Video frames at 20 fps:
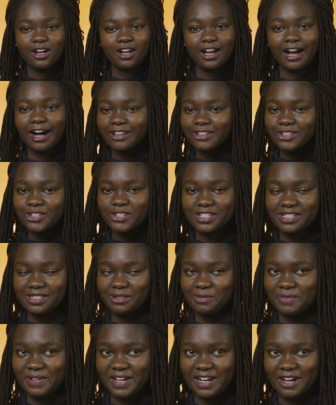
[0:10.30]
College is
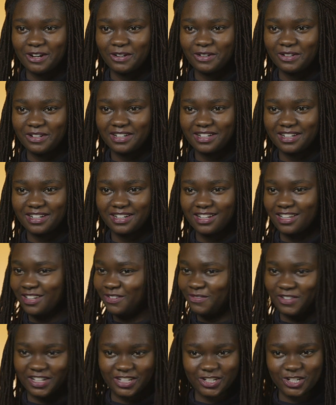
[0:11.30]
about
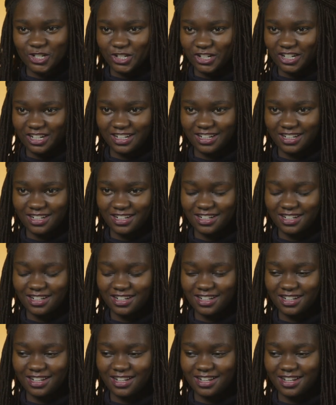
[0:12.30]
adventure,
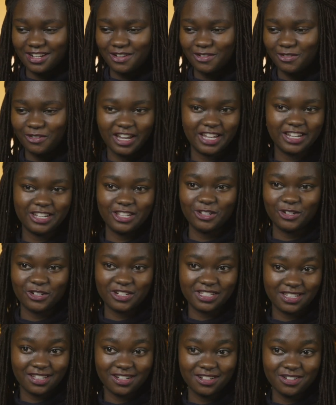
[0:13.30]
finding
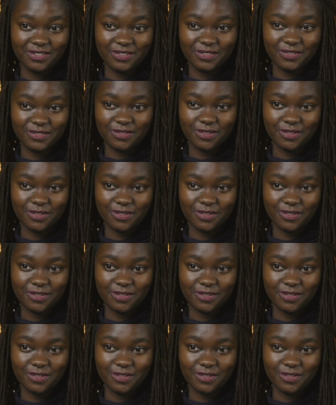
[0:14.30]
yourself,